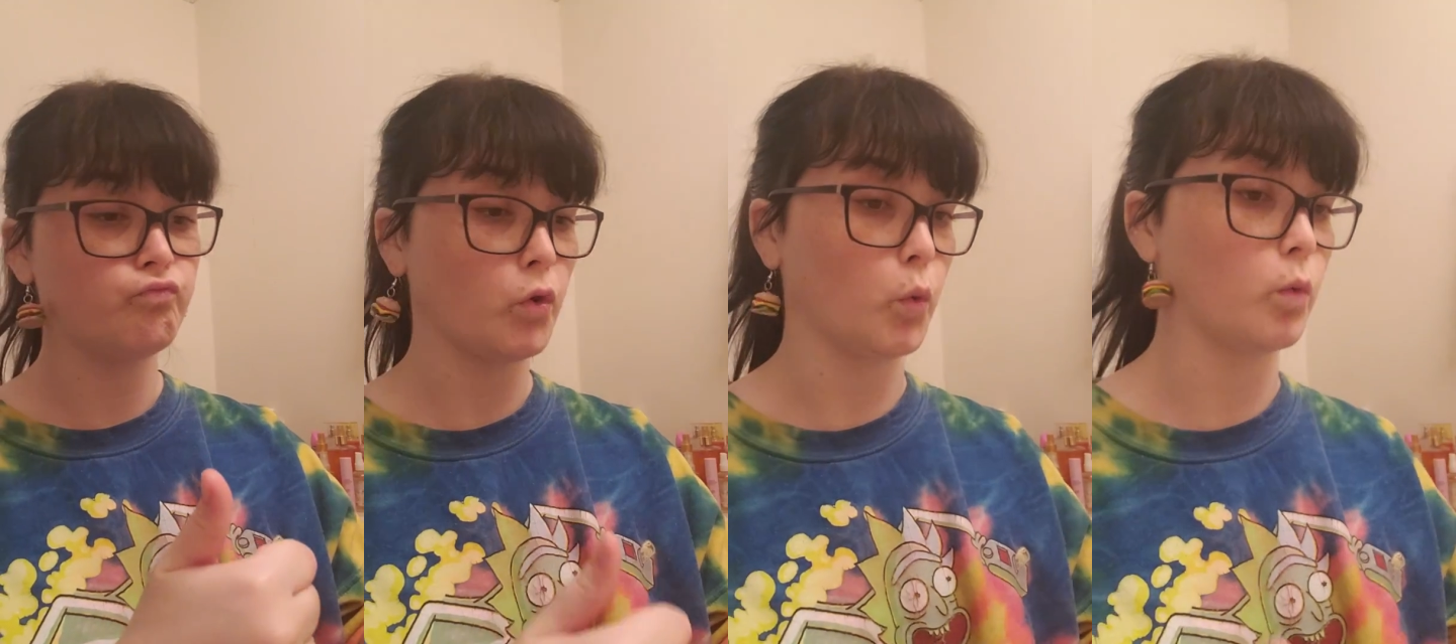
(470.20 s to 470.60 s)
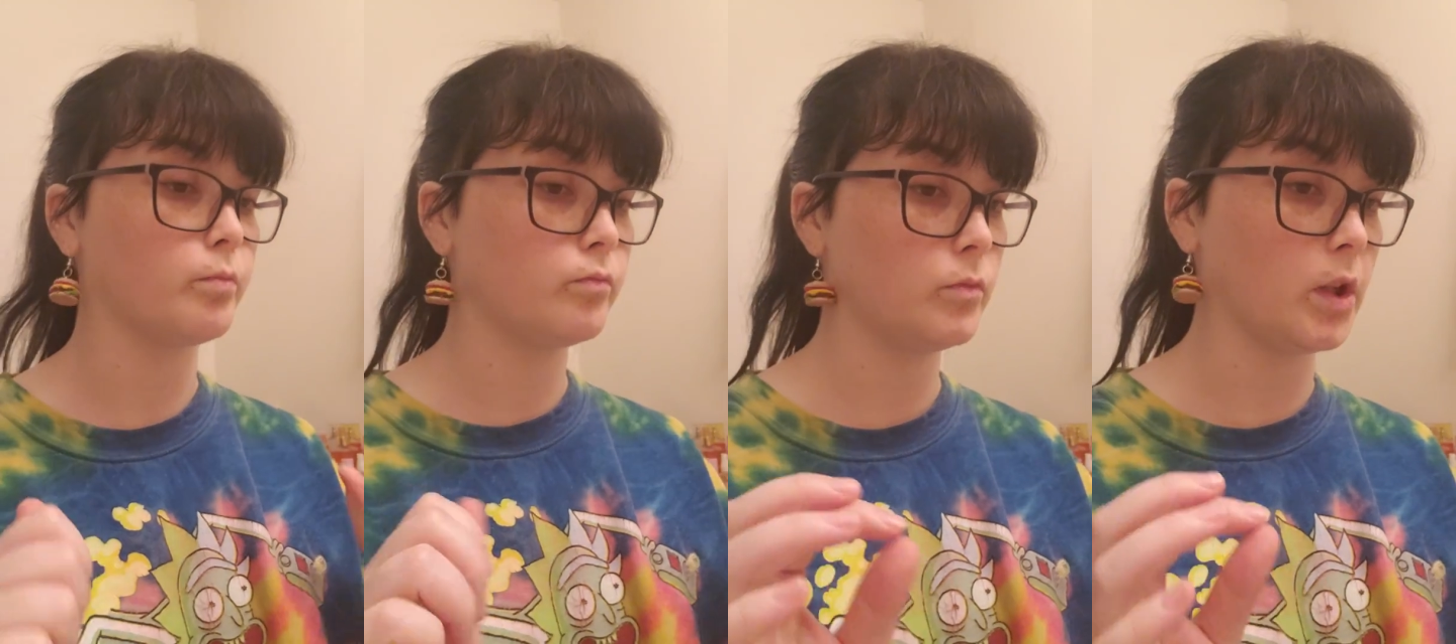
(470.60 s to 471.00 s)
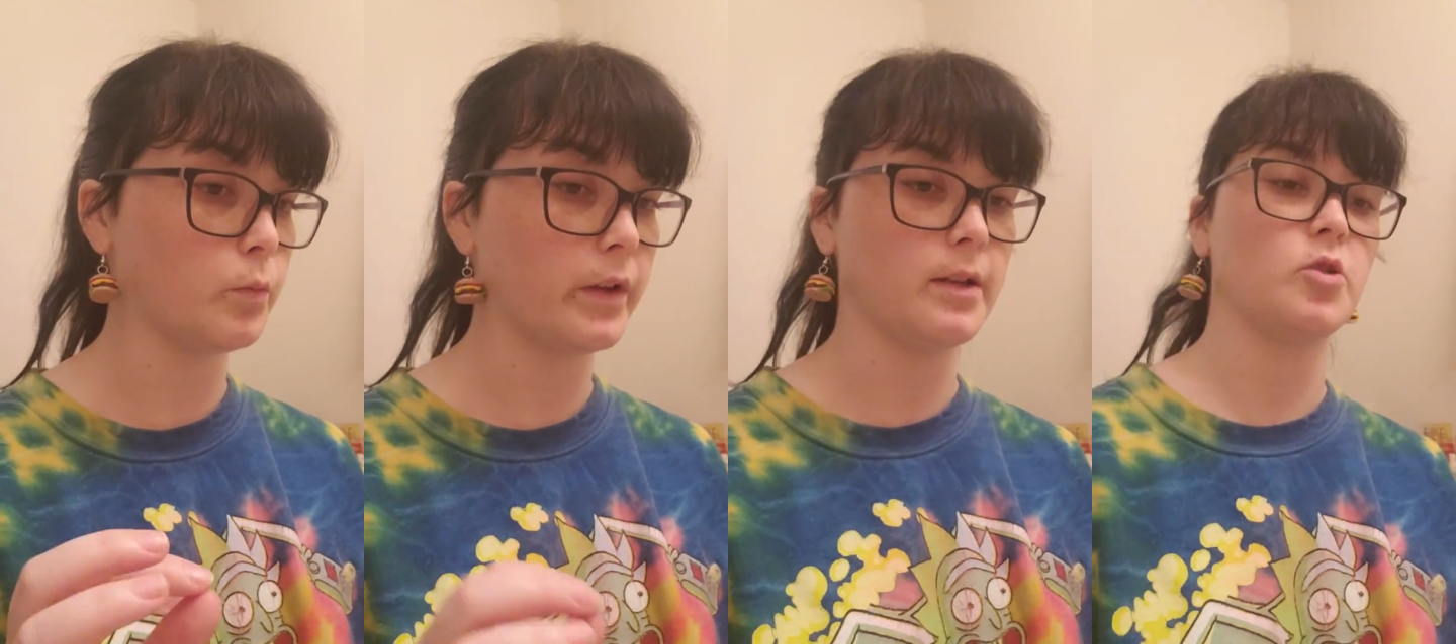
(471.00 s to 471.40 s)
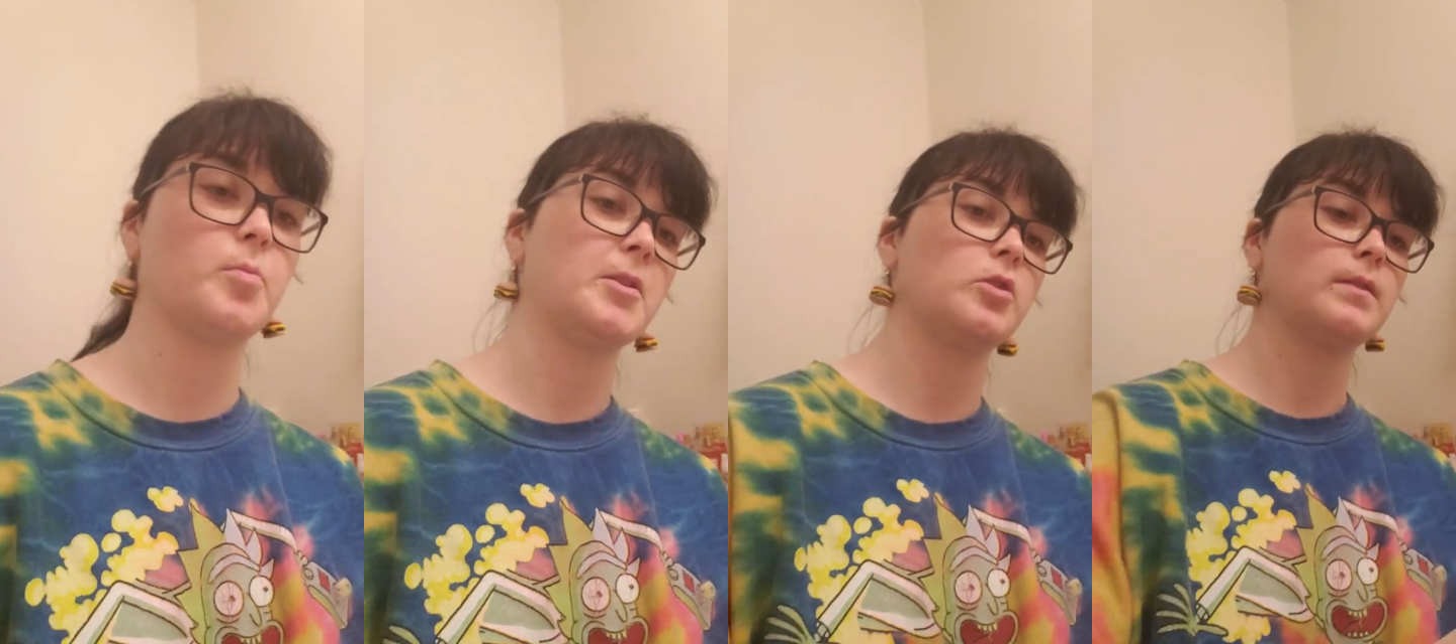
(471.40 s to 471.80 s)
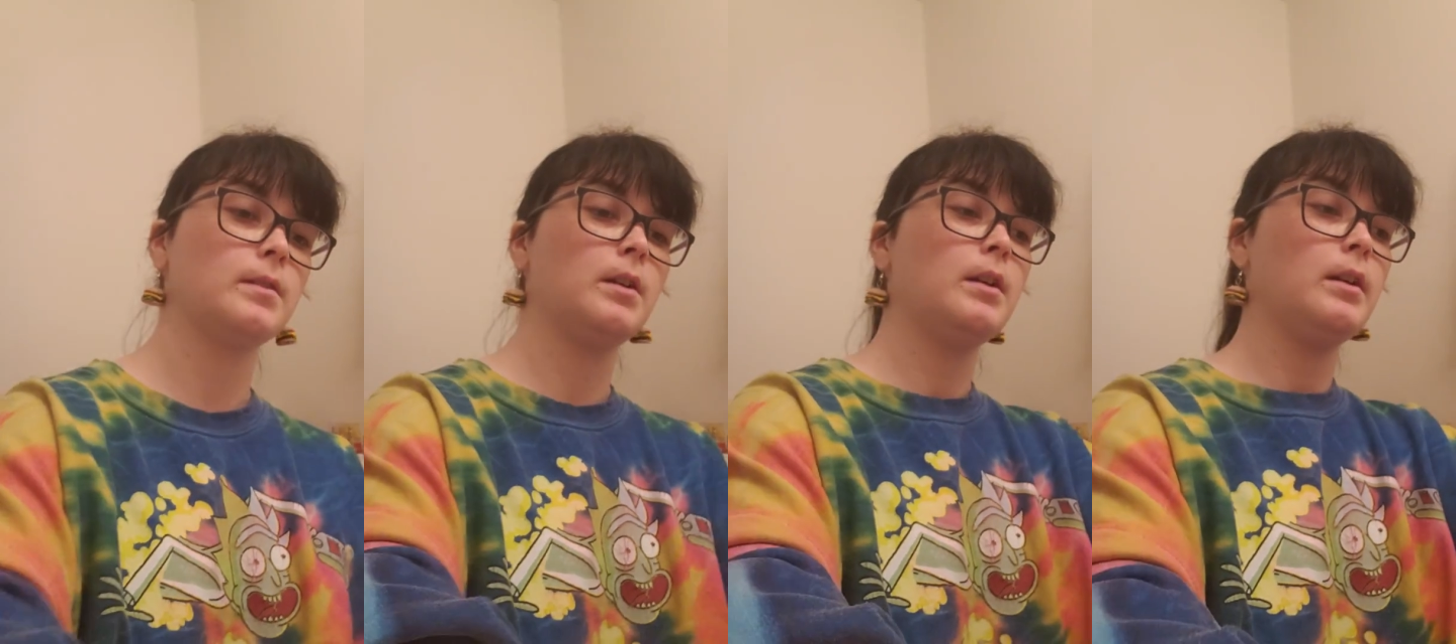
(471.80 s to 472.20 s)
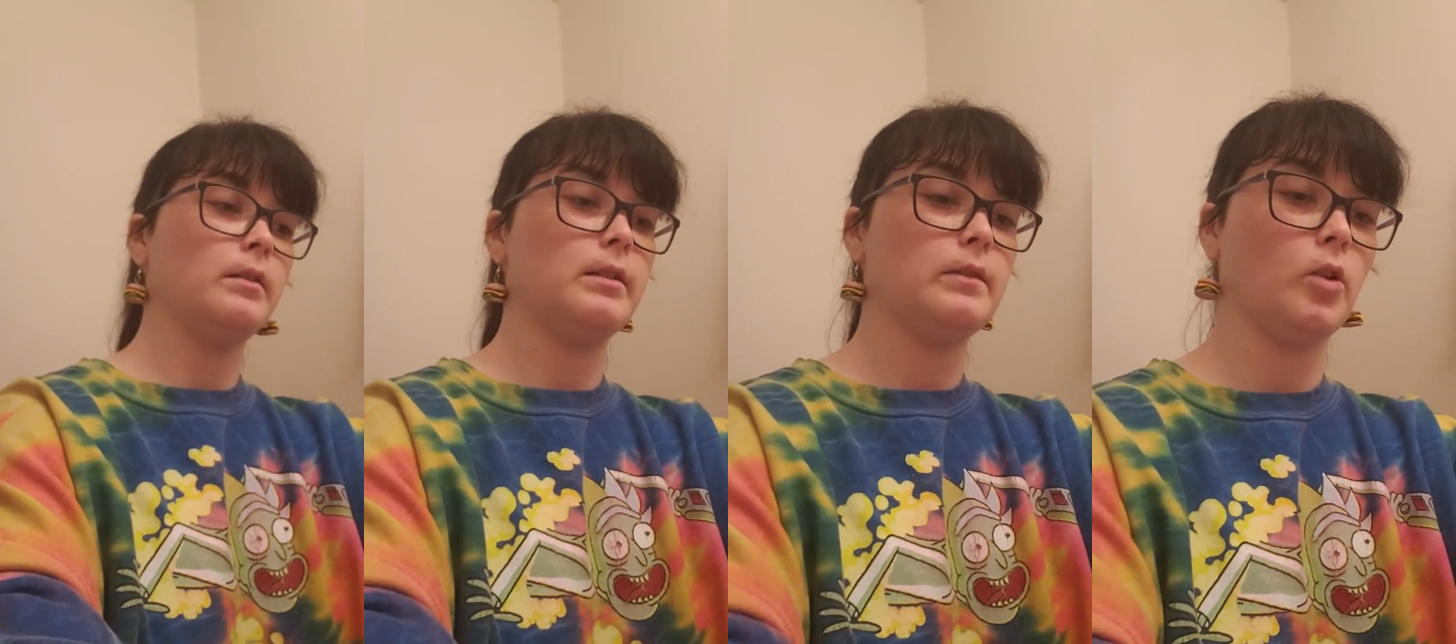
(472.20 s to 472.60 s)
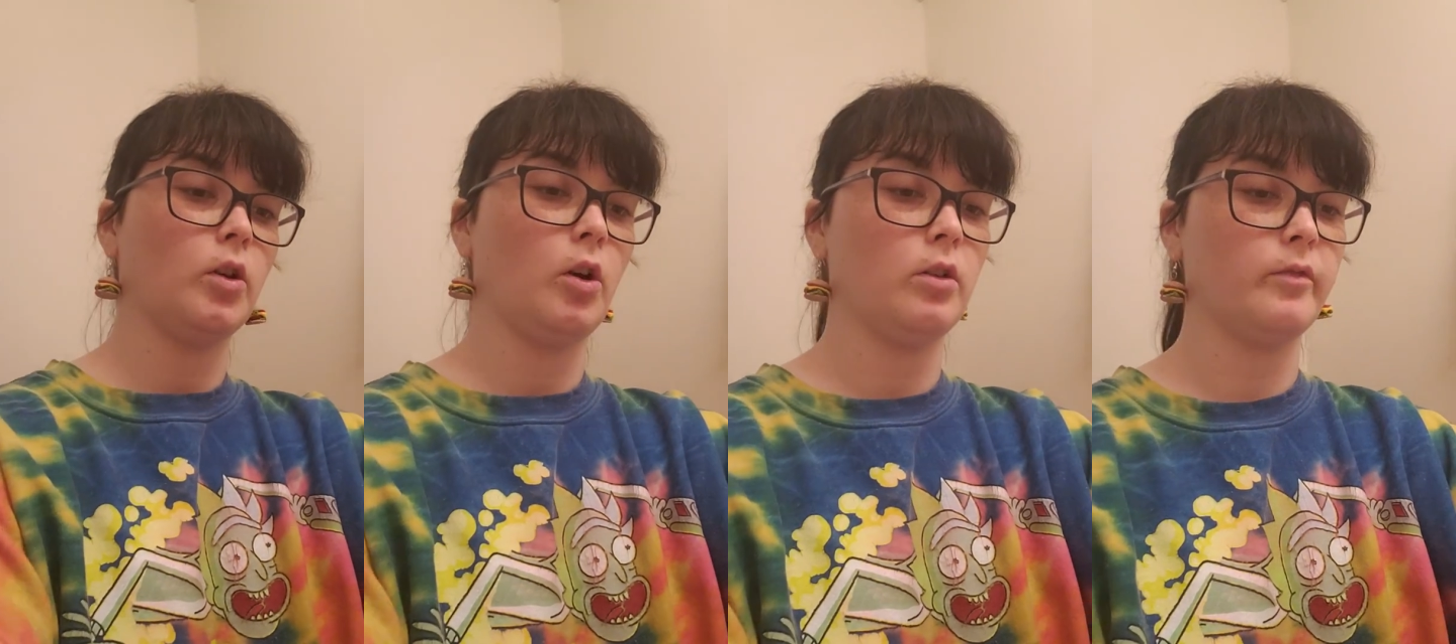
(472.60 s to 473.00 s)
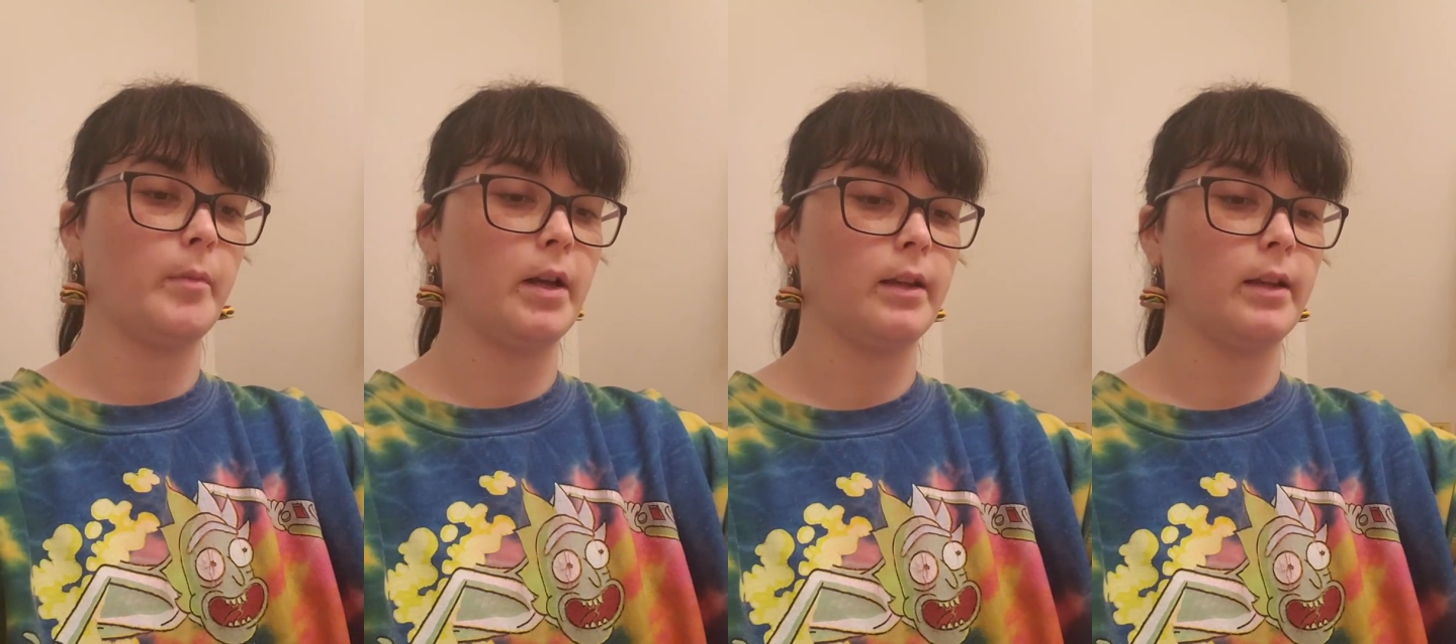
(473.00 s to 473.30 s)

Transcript: Cool. Done with kitchen sponges. These are all of my,